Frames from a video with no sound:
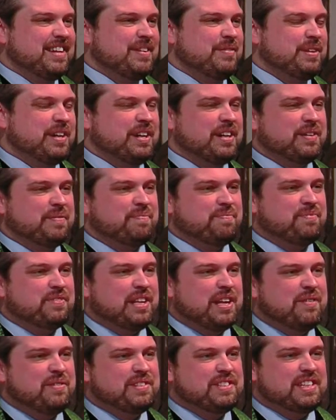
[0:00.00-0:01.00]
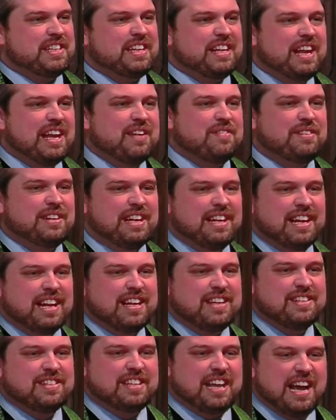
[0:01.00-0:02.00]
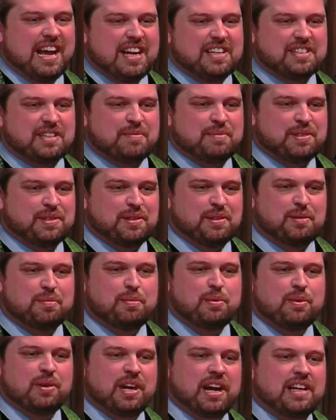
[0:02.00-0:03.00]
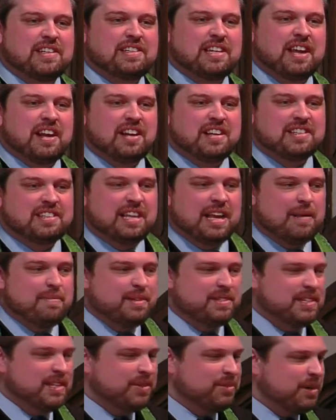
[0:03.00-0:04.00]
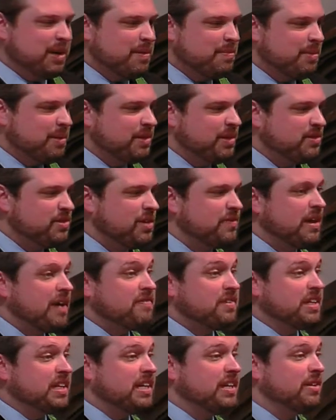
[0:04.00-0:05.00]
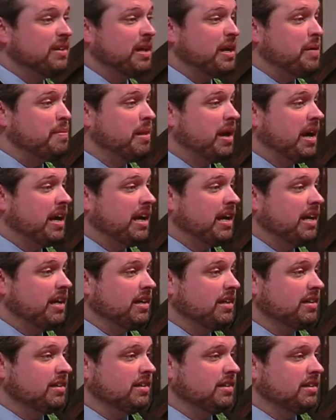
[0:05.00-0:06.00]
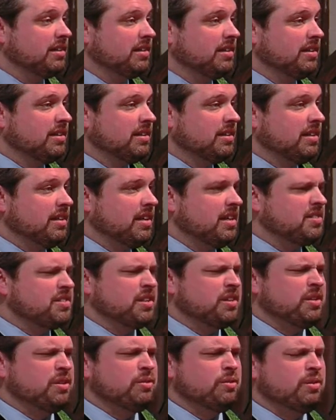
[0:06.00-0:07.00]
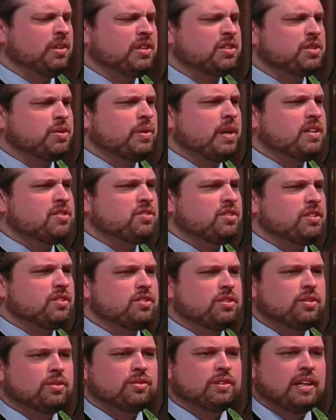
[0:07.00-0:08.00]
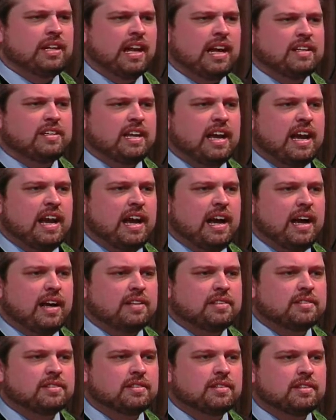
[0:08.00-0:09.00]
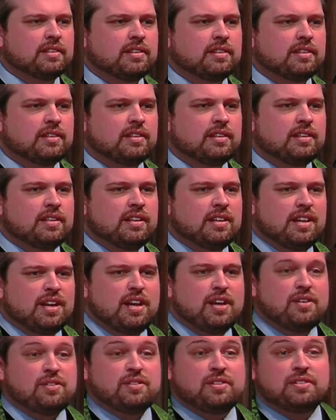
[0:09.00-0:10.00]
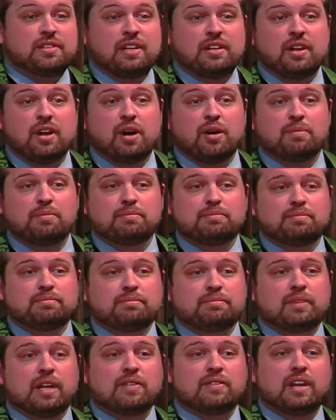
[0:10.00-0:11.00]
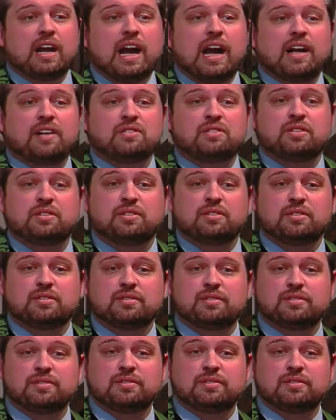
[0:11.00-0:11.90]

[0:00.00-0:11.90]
Well, he was in the Navy, and I used to ask him as a little boy, I sat on his lap, I said, Grandpa, did you ever have to kill anybody? It's a ghoulish question children like to ask. He used to say, Nope, never had to.